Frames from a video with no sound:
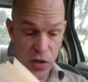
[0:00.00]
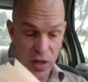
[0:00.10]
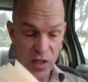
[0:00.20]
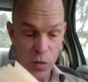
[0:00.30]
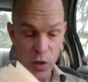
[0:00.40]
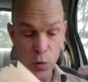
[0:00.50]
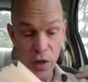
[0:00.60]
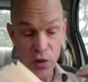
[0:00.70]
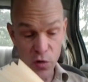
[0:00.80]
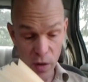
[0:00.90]
and the
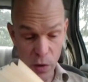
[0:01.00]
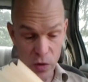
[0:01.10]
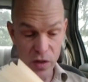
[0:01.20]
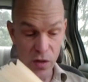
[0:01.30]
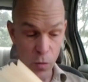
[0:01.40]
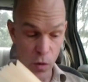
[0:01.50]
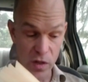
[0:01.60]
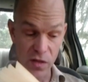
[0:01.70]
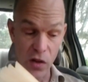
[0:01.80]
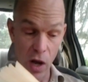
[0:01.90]
goodness which we
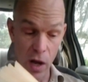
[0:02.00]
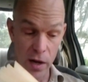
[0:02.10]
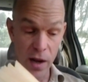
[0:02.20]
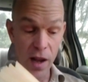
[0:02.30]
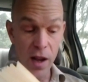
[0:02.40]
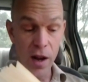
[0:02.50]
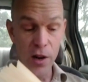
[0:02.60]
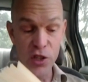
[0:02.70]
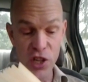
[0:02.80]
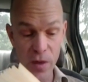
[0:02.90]
attribute to the works of God